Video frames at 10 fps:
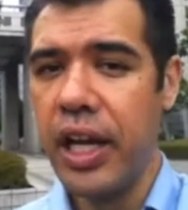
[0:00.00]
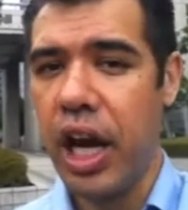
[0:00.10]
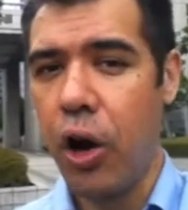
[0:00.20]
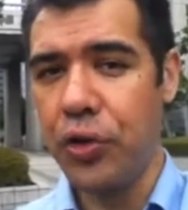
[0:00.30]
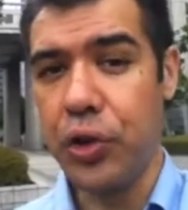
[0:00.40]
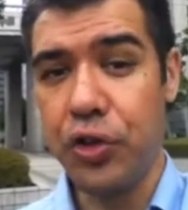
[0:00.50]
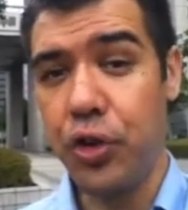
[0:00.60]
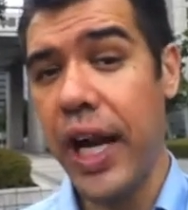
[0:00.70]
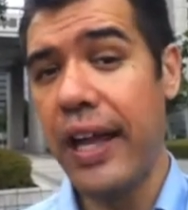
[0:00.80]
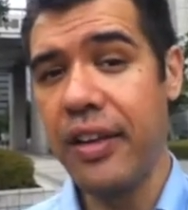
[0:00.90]
Now also it's
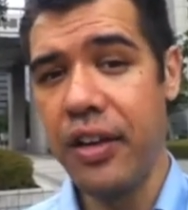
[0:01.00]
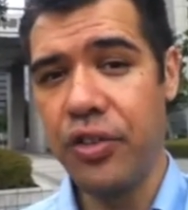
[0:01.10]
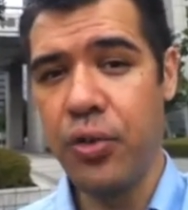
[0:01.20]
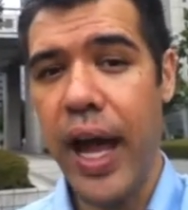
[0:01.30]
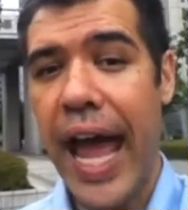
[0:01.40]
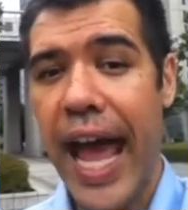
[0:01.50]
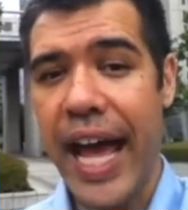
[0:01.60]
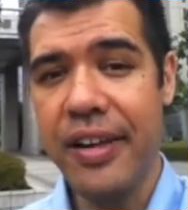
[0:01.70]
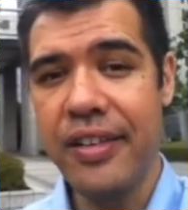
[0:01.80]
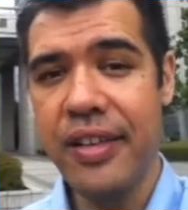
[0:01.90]
a good idea to
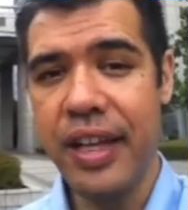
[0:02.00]
add